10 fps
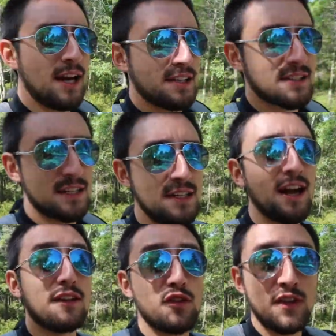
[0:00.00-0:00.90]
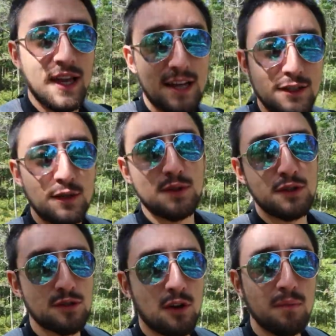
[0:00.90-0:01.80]
So it's another thing I can do with the
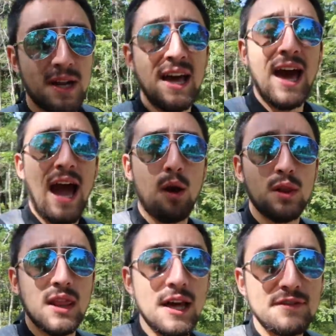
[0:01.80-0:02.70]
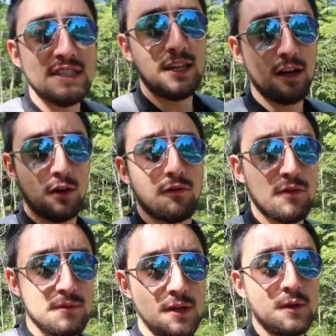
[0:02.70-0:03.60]
drone, but I would love to hear
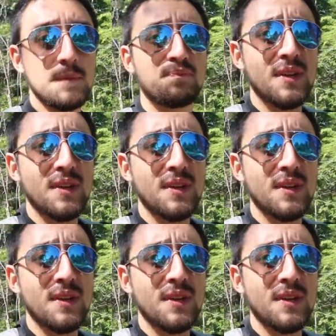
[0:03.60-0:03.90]
from you.